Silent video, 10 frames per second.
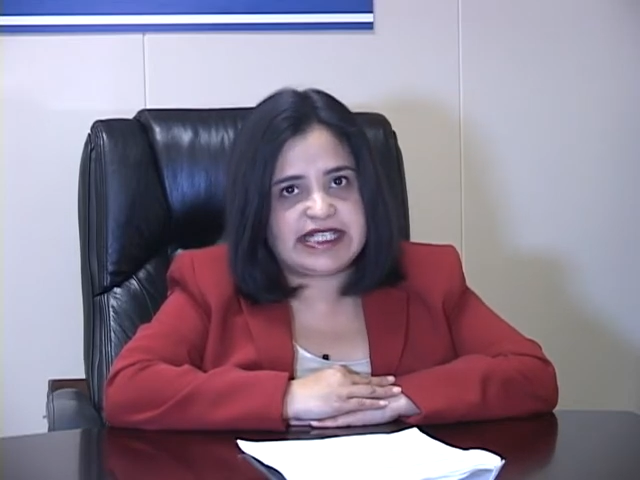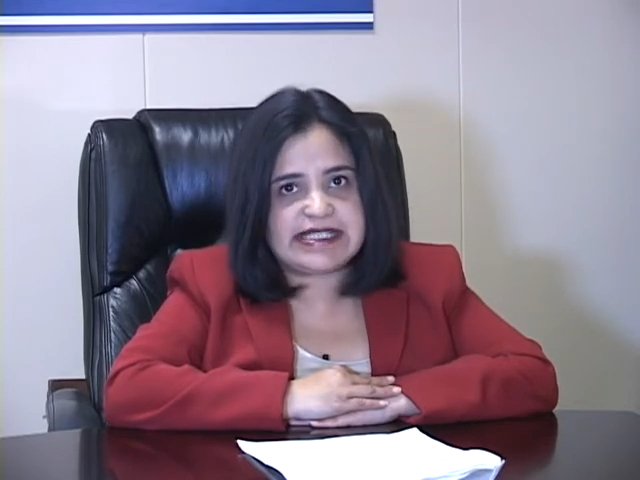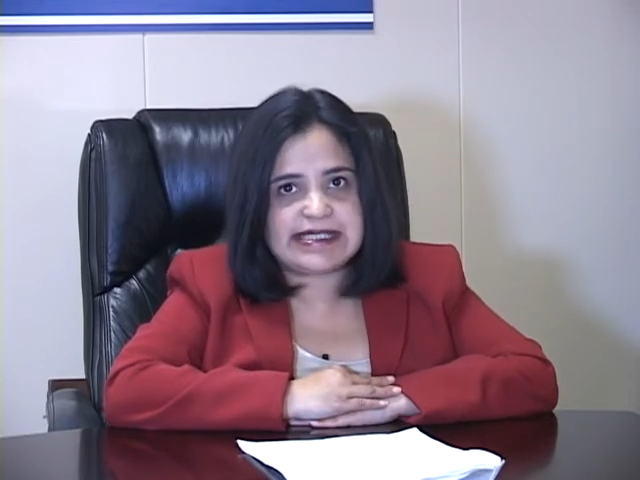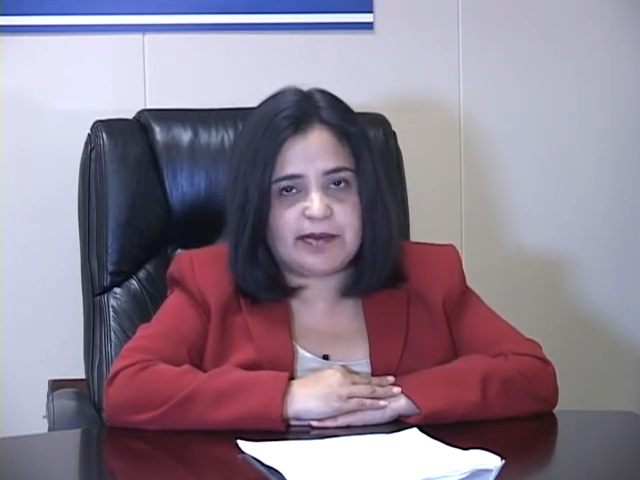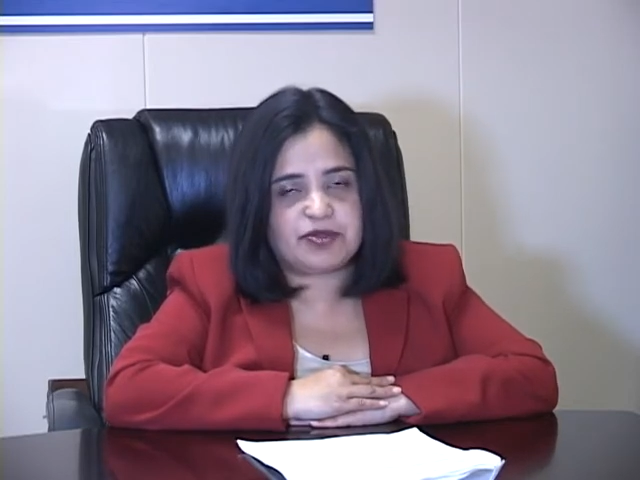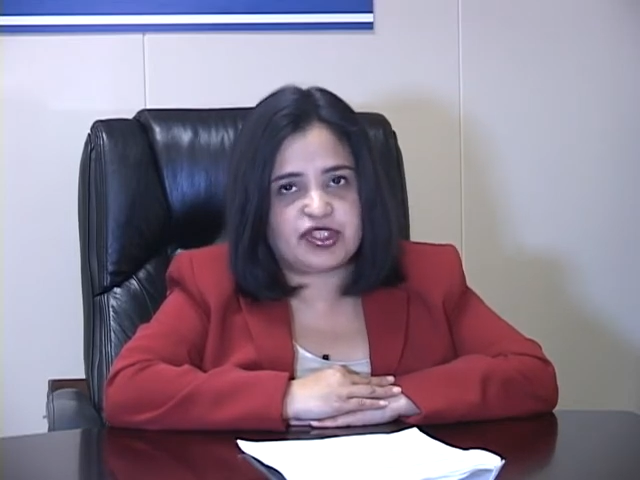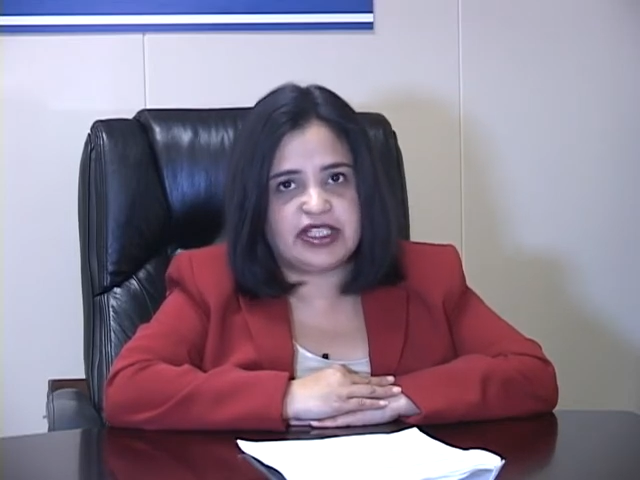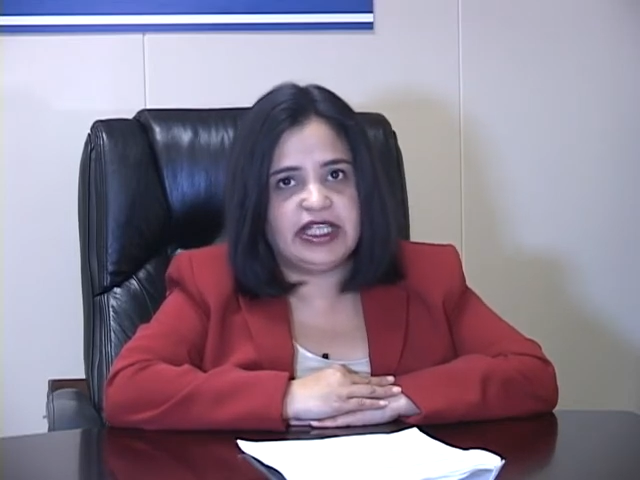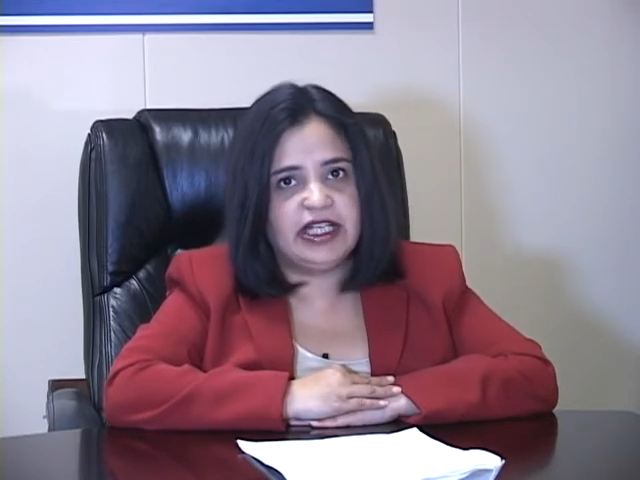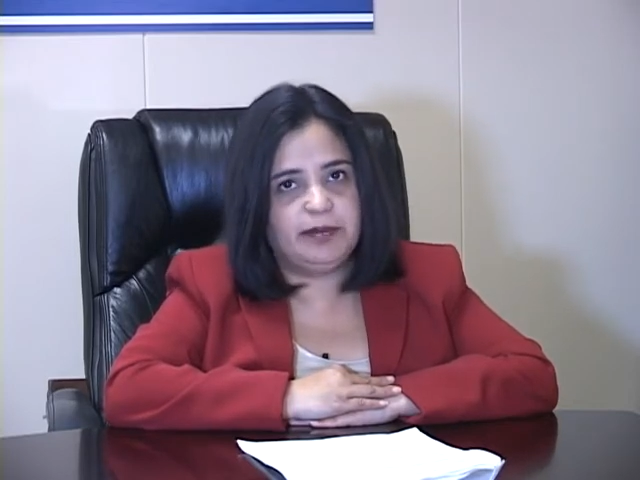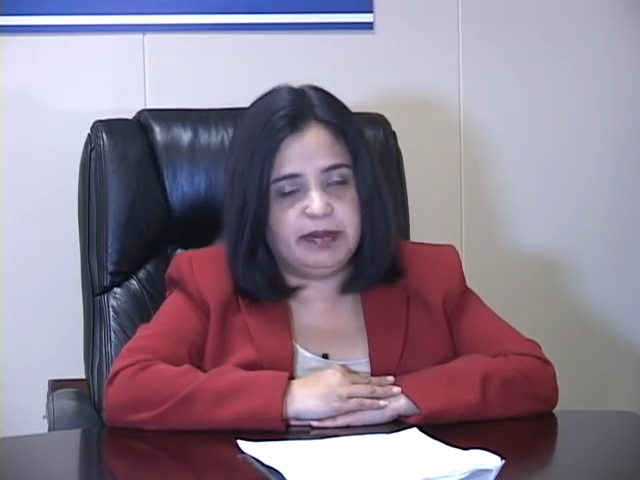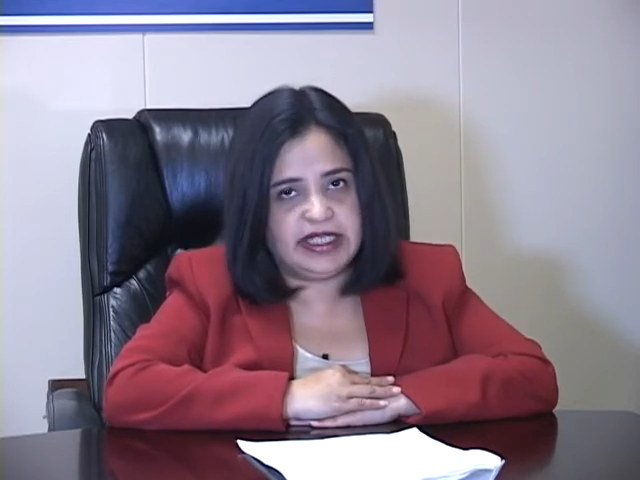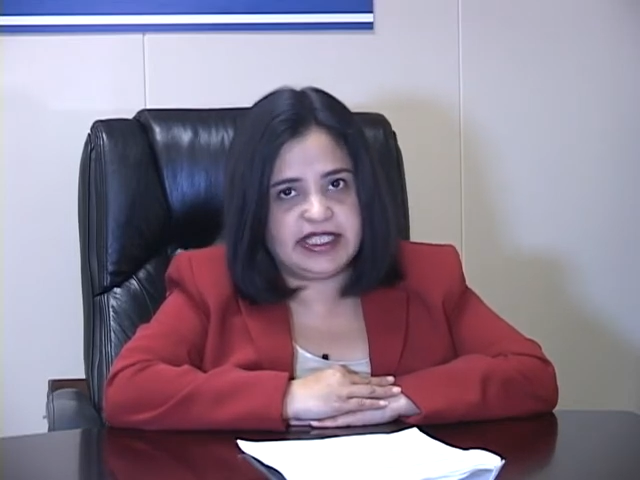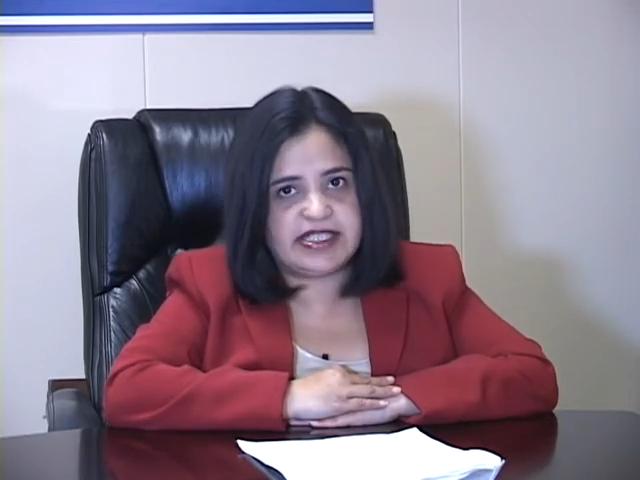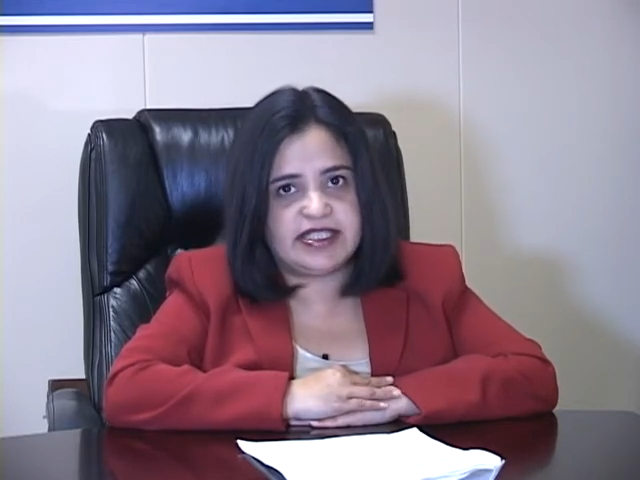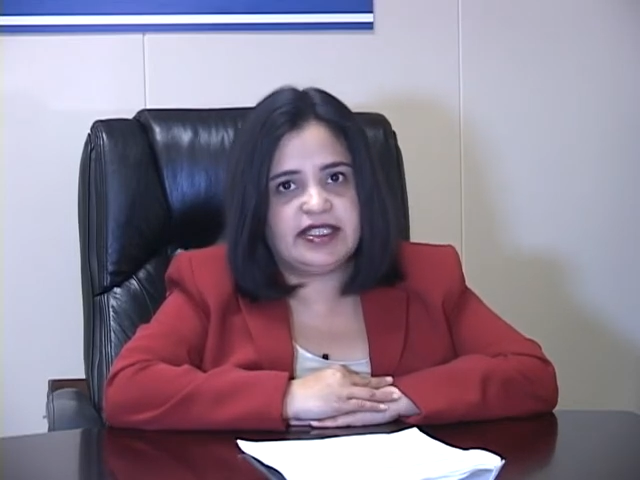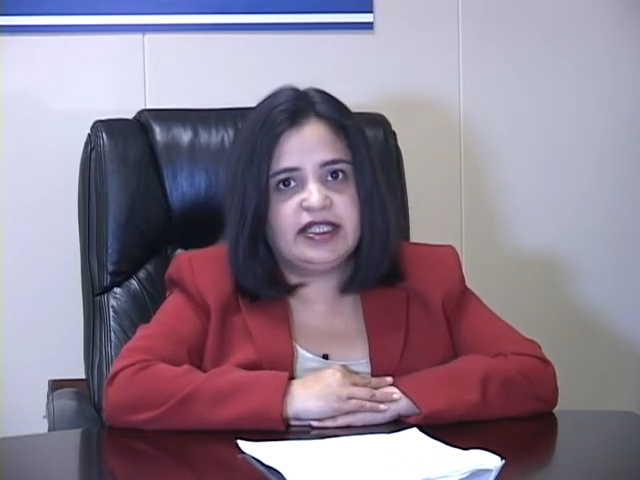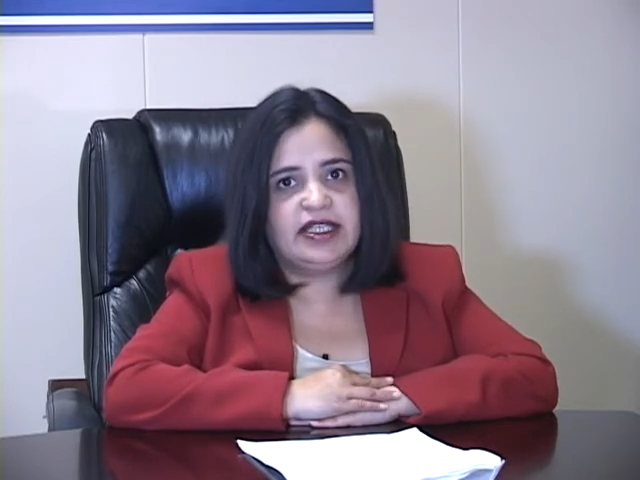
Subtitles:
exceptional ability.